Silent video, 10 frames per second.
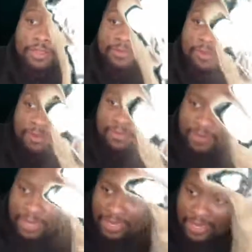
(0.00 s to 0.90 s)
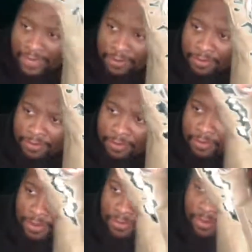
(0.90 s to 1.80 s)
you can see, I know it's the
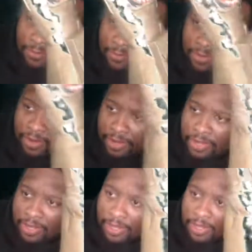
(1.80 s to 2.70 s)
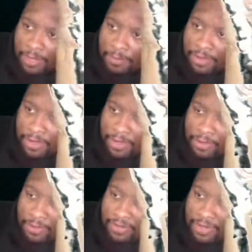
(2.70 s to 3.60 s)
green screen, I'm sorry. But uh, you
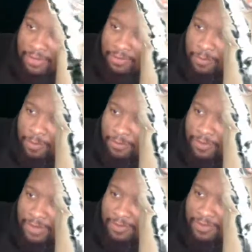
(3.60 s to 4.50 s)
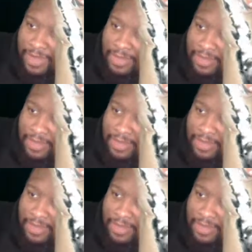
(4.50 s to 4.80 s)
can see there's a morph on the side